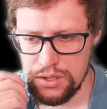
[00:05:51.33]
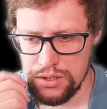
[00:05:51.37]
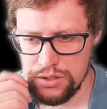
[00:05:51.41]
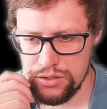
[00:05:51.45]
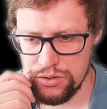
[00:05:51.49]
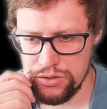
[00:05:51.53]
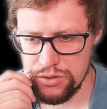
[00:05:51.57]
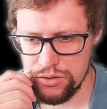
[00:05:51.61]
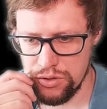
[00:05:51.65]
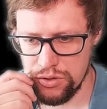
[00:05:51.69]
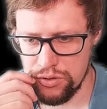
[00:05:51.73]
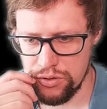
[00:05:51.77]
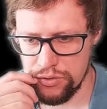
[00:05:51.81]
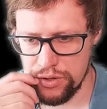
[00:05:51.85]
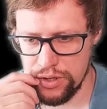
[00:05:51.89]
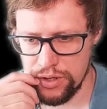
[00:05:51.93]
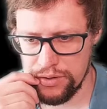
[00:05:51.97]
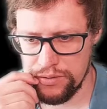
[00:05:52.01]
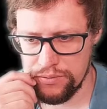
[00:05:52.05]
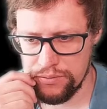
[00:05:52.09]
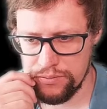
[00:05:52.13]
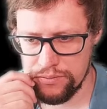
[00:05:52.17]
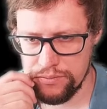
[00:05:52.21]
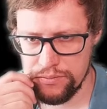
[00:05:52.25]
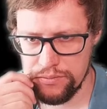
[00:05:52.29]
So go
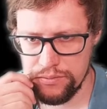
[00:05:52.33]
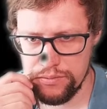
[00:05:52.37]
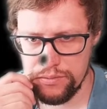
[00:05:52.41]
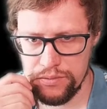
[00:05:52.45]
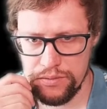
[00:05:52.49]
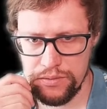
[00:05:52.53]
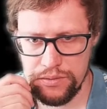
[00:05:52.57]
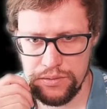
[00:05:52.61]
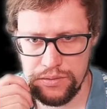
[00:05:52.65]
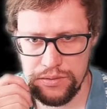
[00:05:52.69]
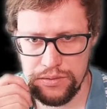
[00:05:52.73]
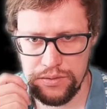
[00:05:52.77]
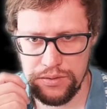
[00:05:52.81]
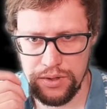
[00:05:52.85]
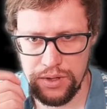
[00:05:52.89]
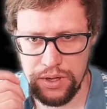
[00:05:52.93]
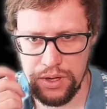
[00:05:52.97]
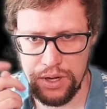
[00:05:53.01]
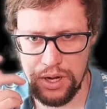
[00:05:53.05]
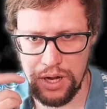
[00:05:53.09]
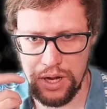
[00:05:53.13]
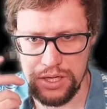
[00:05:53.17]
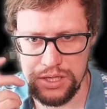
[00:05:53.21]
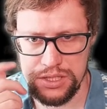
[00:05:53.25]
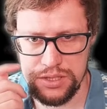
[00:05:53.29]
run,
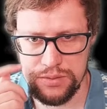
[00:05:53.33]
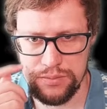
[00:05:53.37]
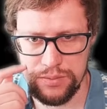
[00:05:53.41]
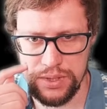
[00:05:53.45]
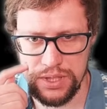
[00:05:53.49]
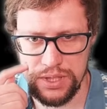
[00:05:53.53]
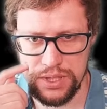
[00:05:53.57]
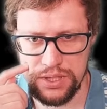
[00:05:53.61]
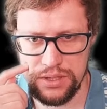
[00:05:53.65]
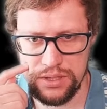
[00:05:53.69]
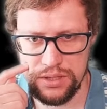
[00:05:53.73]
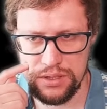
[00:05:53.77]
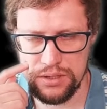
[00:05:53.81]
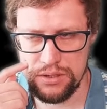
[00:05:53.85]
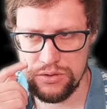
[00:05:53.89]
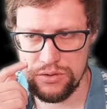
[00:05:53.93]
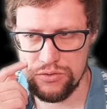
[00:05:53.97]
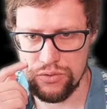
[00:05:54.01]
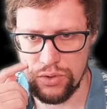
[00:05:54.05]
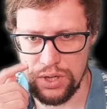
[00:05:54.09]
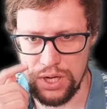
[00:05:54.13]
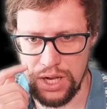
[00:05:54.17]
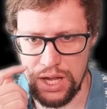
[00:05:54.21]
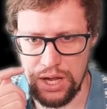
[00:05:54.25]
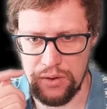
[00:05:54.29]
asks me
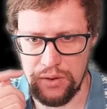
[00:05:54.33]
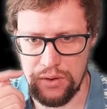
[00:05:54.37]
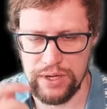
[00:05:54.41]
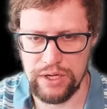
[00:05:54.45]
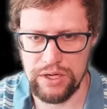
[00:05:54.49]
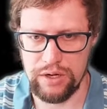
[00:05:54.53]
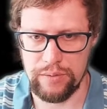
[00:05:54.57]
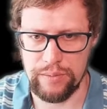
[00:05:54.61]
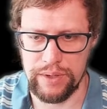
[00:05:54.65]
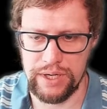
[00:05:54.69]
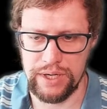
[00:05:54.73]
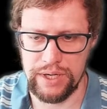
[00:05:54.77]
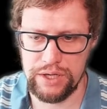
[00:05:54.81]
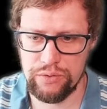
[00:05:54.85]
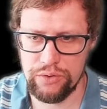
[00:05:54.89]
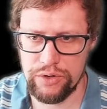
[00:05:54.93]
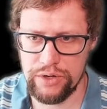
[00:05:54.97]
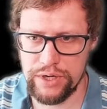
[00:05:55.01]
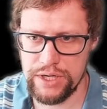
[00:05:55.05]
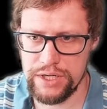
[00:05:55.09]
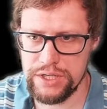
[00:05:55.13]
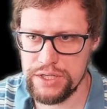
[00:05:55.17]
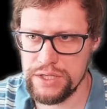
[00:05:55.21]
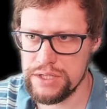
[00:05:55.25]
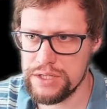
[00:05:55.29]
to allow incoming network
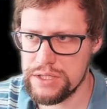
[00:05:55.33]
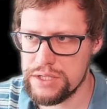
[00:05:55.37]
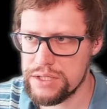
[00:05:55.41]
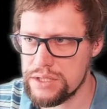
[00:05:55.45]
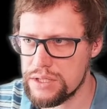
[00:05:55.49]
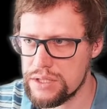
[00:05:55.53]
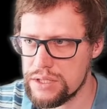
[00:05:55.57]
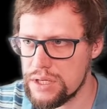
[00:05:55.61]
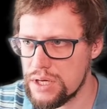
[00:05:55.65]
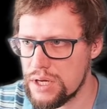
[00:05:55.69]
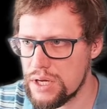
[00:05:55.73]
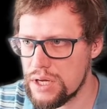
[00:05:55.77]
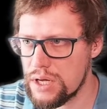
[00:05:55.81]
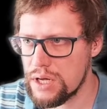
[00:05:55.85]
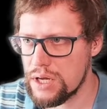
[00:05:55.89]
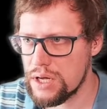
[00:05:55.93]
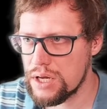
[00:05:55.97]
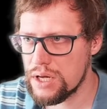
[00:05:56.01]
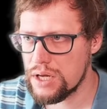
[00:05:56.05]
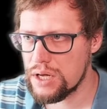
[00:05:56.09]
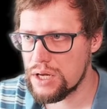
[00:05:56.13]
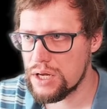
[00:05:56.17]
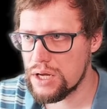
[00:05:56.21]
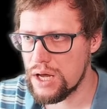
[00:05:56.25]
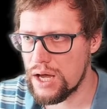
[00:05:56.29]
connections,
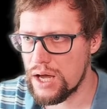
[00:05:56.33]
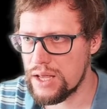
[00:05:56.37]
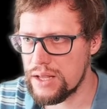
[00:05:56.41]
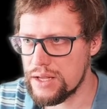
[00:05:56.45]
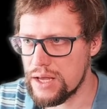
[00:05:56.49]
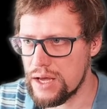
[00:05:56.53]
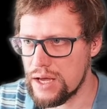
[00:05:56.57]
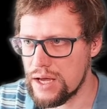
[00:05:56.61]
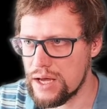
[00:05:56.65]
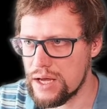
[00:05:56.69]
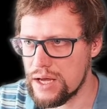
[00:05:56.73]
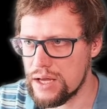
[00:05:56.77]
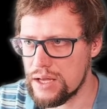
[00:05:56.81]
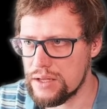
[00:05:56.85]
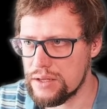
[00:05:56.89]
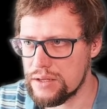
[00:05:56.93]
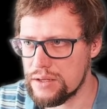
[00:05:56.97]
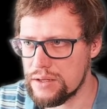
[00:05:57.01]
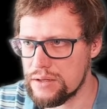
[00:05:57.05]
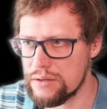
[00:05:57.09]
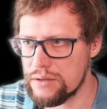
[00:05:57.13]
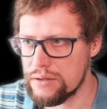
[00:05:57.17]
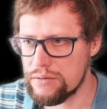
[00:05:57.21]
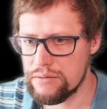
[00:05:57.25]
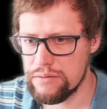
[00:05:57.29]
and
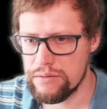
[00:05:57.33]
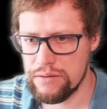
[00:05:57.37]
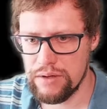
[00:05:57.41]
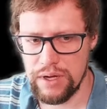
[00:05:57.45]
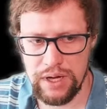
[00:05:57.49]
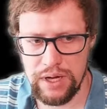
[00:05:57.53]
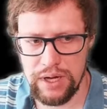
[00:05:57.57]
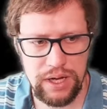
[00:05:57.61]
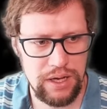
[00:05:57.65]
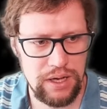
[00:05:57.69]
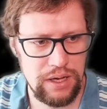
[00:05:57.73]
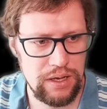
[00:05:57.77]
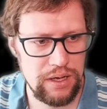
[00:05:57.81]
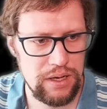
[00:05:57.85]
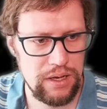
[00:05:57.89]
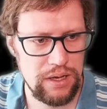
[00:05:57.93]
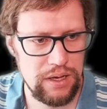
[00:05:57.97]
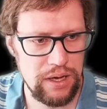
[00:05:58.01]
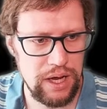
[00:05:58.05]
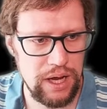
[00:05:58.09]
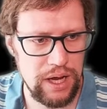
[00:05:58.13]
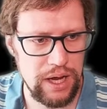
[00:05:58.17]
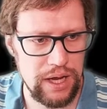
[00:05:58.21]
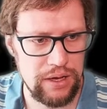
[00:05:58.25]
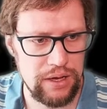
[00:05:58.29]
then
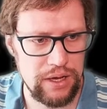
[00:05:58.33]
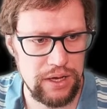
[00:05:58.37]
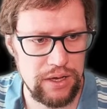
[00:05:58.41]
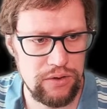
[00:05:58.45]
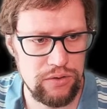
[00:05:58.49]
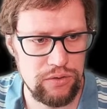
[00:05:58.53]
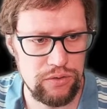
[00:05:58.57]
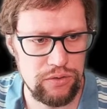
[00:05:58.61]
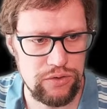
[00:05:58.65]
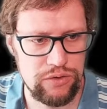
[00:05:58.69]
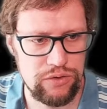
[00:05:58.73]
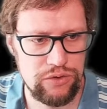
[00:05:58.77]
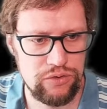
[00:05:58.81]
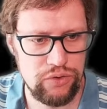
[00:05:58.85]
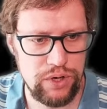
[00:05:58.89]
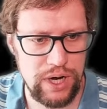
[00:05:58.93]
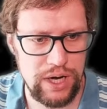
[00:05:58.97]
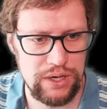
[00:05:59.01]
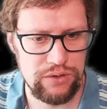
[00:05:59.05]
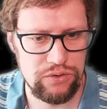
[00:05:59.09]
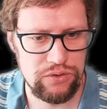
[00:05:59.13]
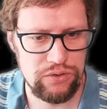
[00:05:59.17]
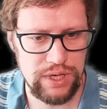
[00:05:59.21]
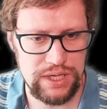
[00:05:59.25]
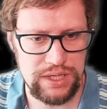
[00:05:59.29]
I could
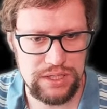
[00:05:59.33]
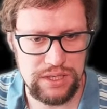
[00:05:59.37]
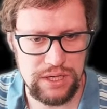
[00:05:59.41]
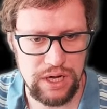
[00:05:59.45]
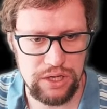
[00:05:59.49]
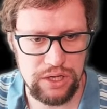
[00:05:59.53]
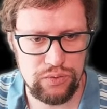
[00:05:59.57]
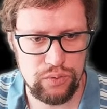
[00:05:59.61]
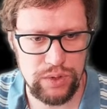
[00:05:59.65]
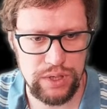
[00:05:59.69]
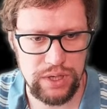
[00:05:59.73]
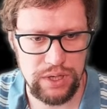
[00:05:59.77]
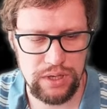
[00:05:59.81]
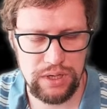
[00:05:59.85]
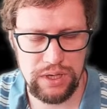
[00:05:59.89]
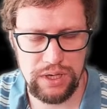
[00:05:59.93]
try to test out with a